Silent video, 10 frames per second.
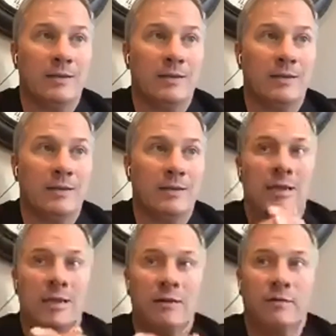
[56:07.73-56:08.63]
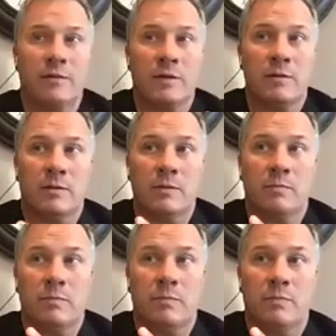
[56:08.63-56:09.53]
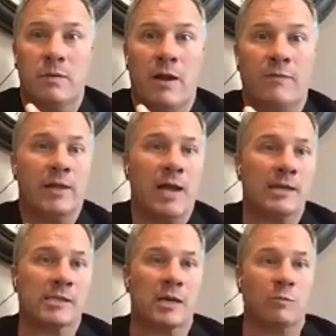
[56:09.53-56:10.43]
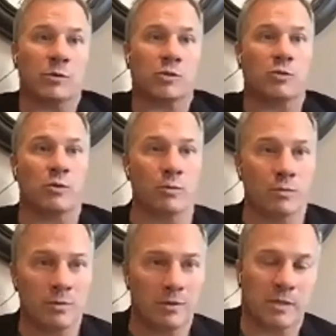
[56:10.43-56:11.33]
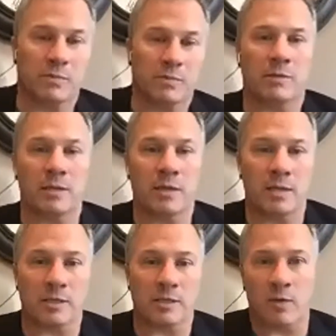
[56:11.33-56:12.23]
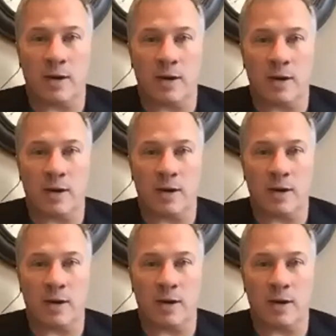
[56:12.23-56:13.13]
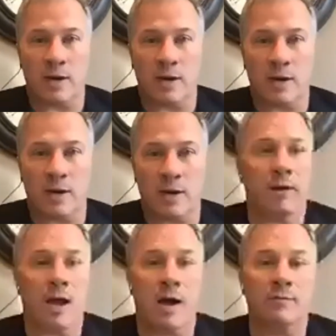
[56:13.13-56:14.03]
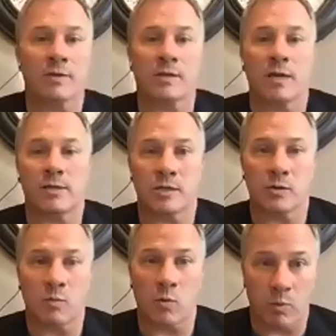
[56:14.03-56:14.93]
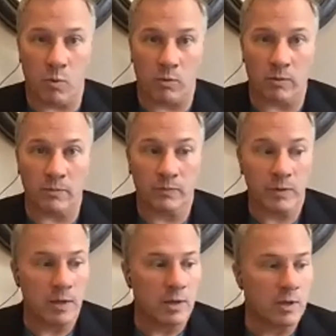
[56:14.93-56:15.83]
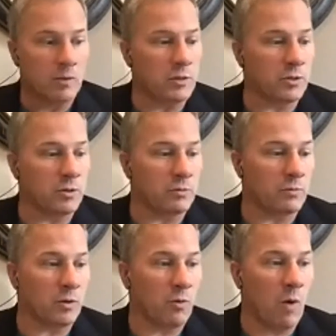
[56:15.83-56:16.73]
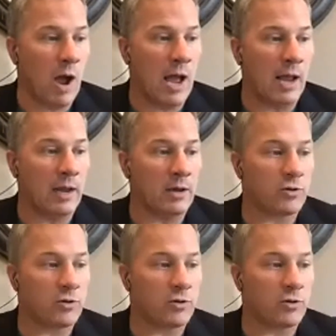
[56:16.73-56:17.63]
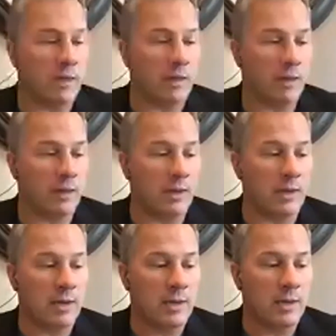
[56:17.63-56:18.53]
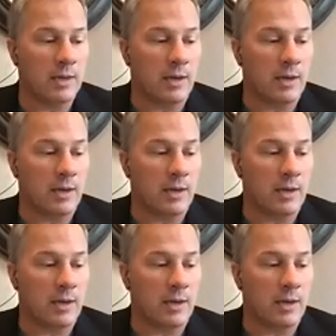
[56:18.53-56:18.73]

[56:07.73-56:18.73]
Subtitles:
give the everything I said was true. Sometimes it doesn't resonate, which is why the conversations are more important, which are why trying to get the